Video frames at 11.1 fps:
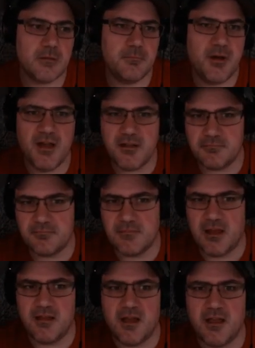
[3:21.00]
but
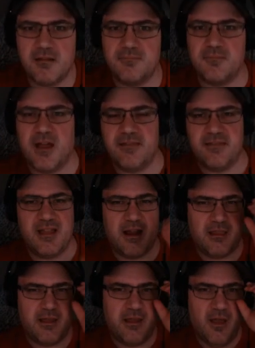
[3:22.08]
I think I
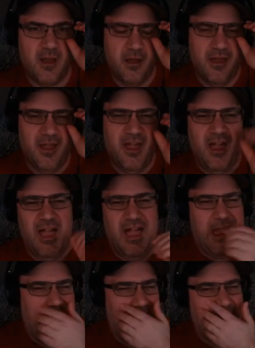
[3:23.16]
like,
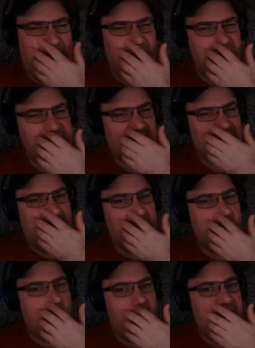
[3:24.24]
and I also like
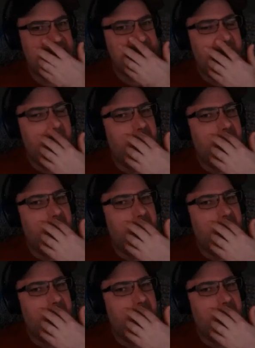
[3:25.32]
one.